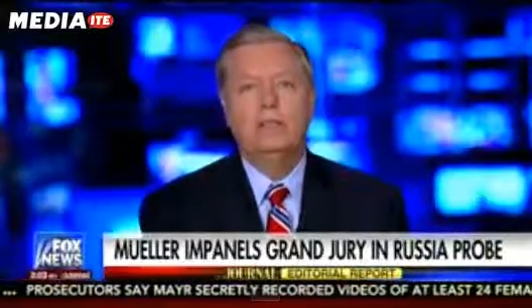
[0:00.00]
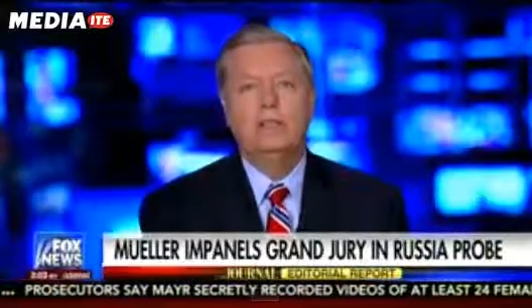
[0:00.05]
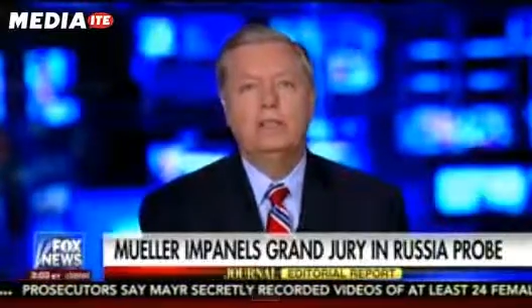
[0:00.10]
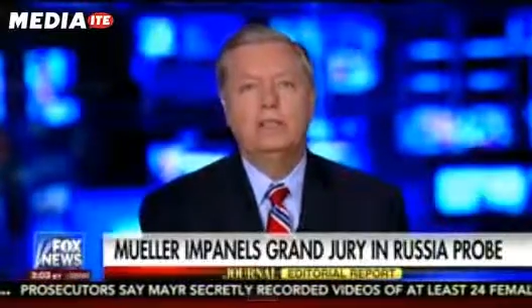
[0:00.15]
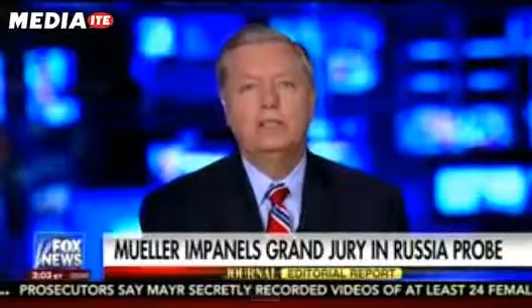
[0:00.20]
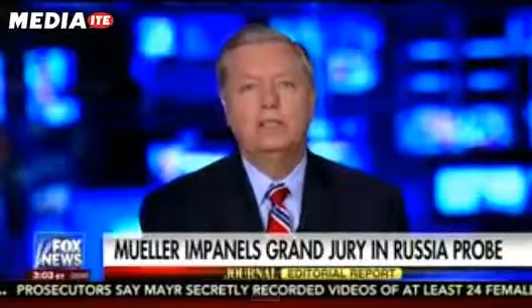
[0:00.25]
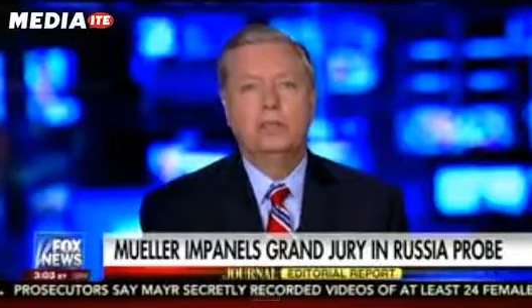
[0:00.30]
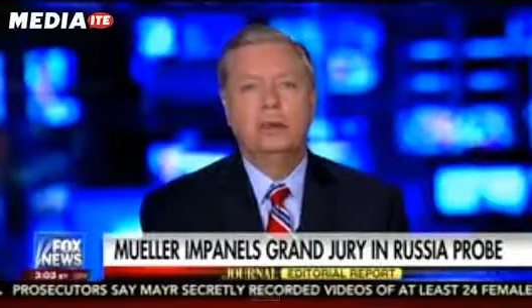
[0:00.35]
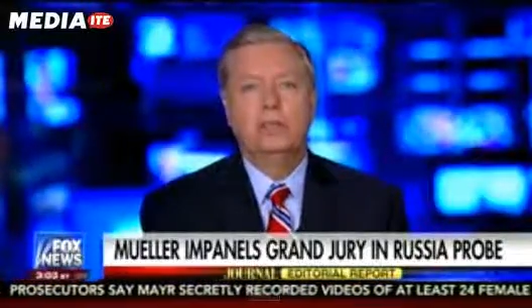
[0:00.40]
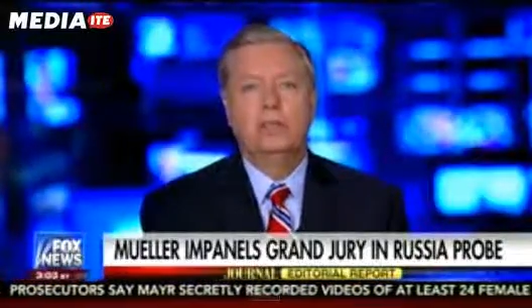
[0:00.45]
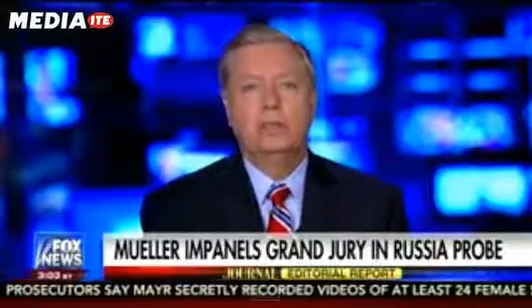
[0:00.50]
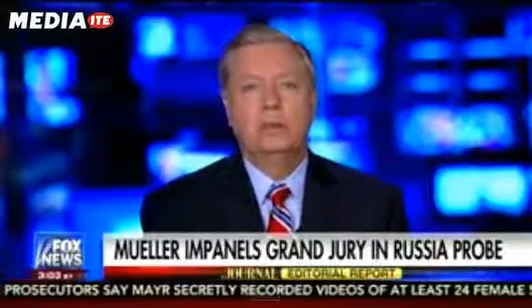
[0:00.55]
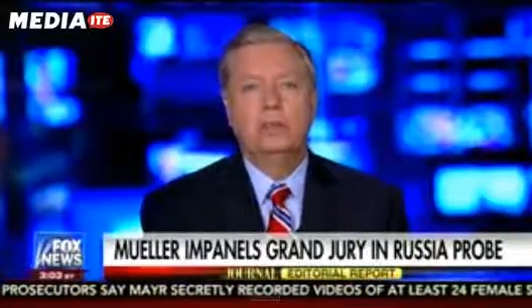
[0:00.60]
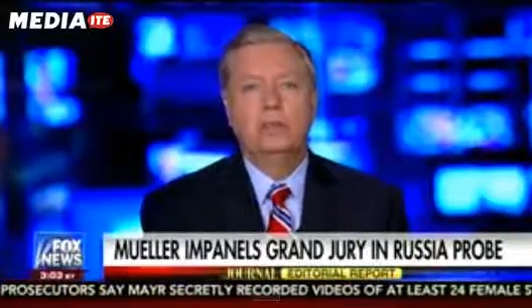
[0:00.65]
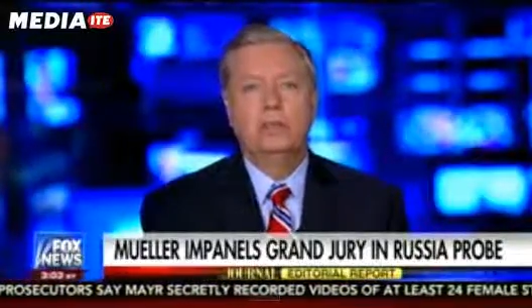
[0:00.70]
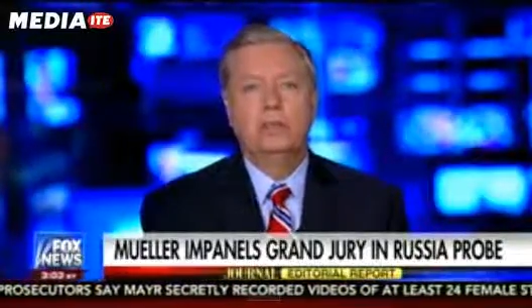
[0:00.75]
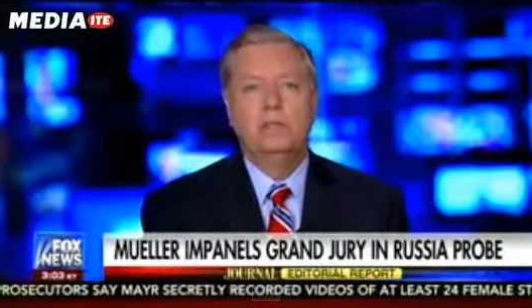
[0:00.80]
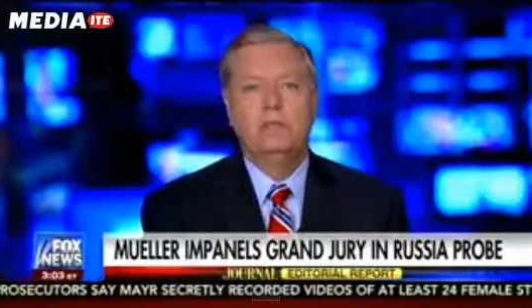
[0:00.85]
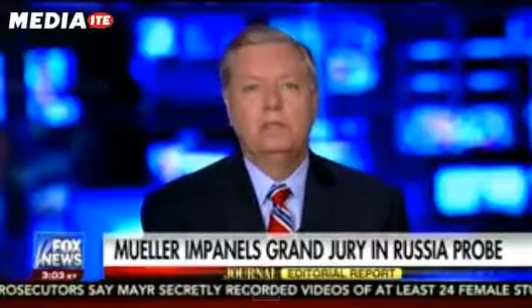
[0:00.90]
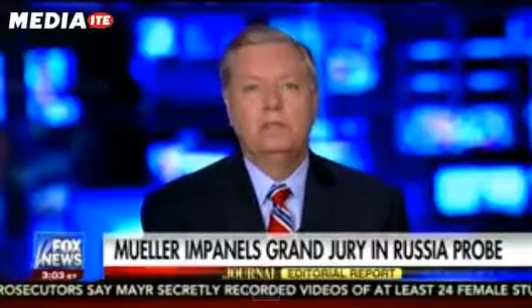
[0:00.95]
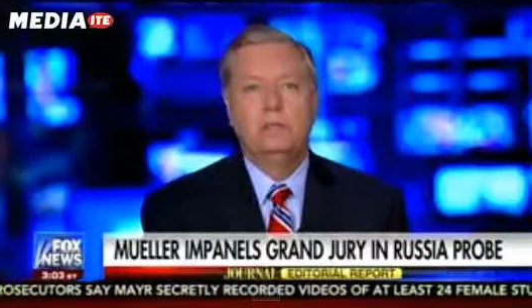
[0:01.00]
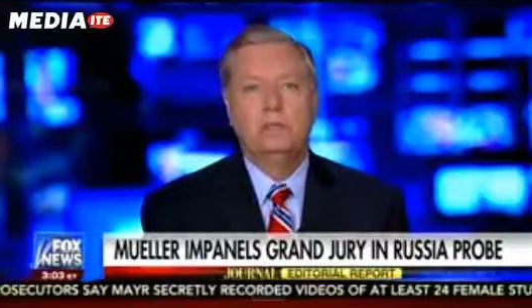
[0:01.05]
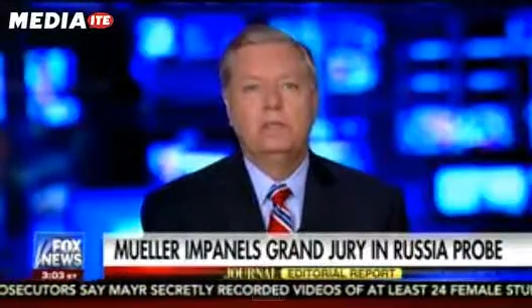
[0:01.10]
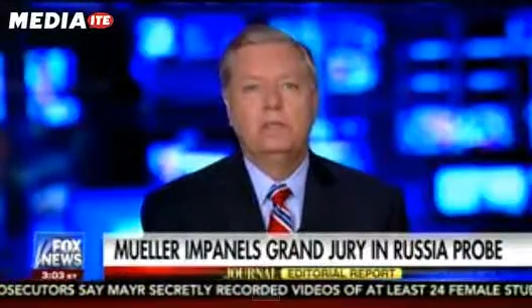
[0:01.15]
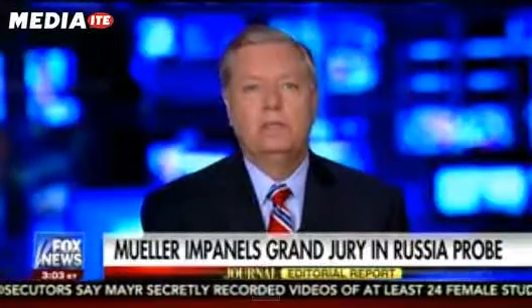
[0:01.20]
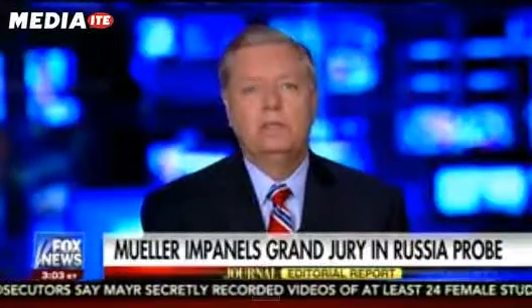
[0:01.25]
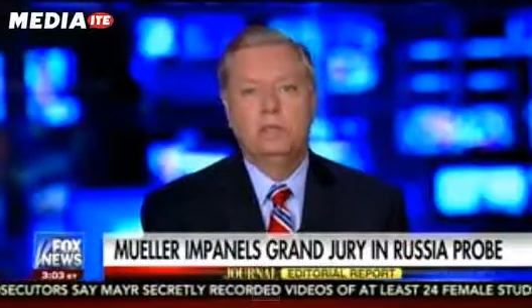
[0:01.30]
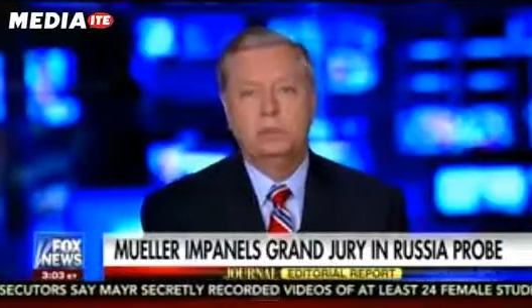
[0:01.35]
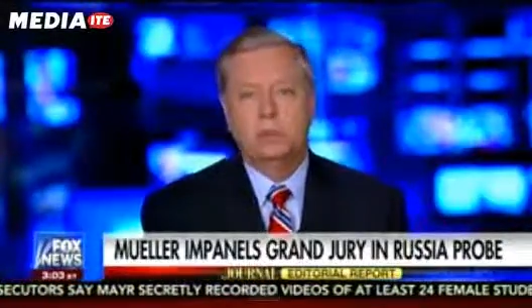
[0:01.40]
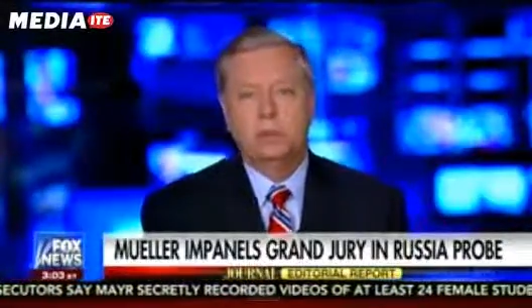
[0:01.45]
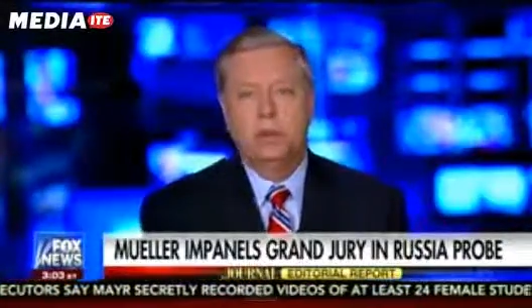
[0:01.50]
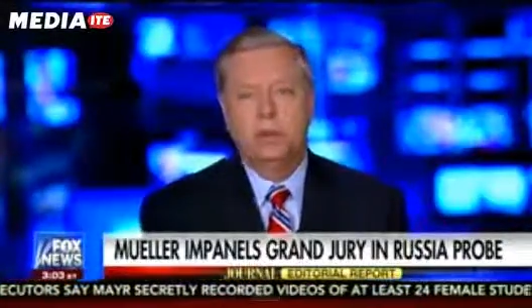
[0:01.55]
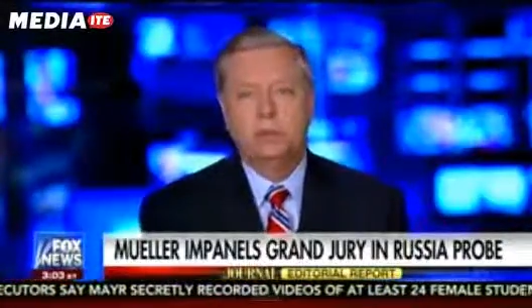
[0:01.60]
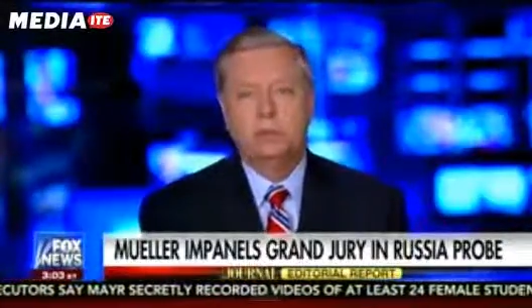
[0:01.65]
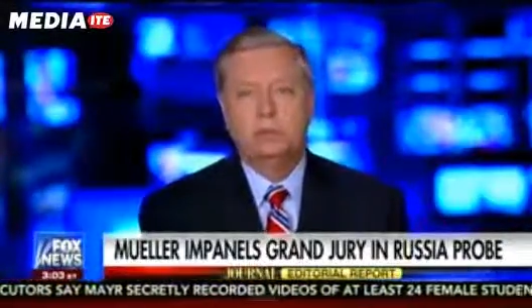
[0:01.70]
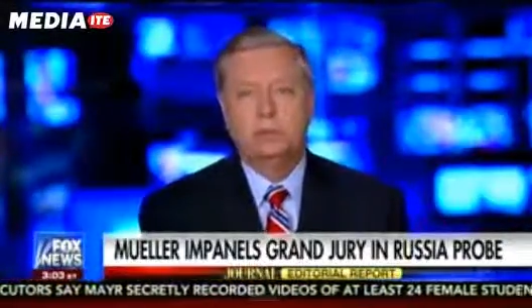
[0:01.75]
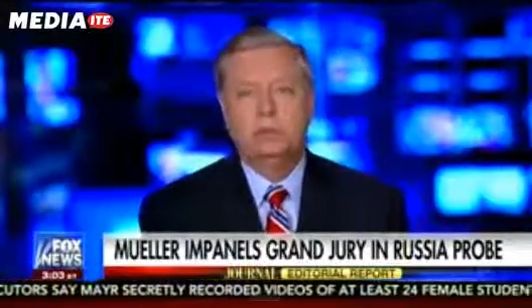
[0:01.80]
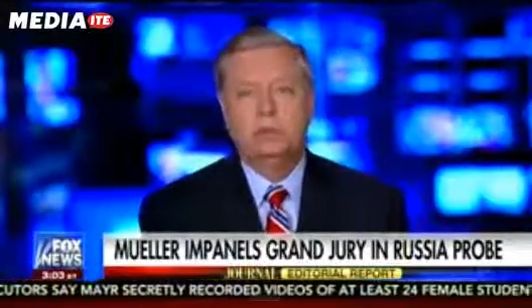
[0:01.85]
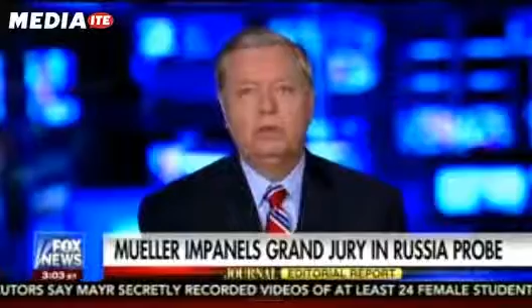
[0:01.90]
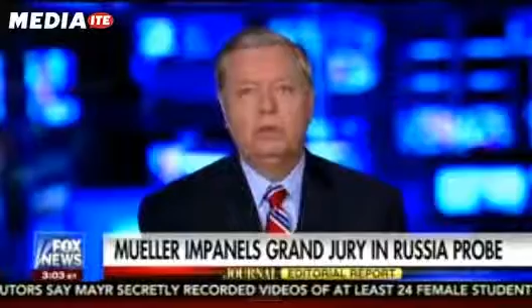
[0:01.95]
to get this over with as quickly as
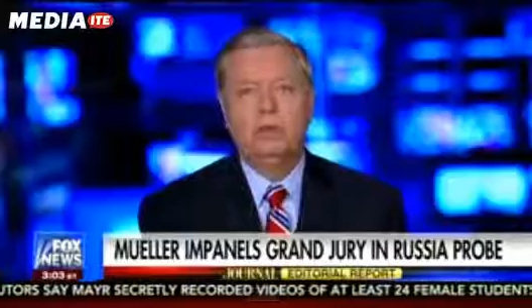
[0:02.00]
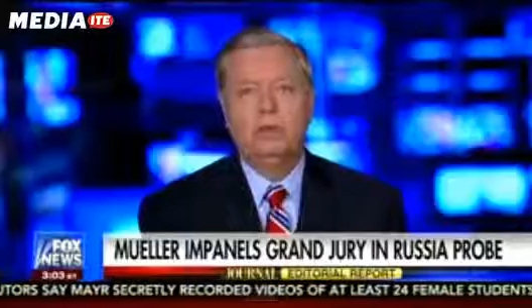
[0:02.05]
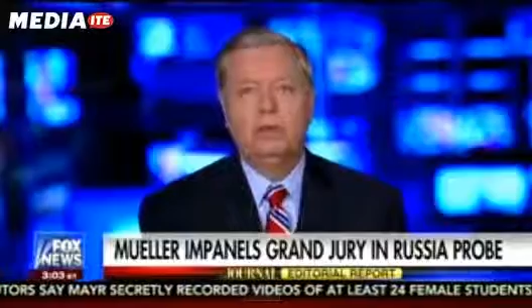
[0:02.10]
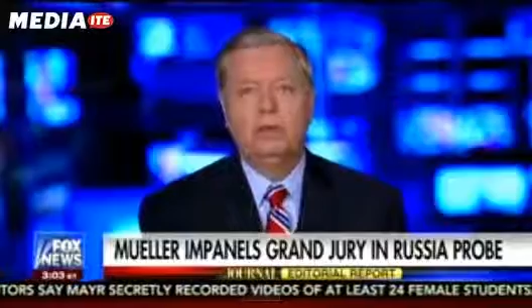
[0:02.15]
possible.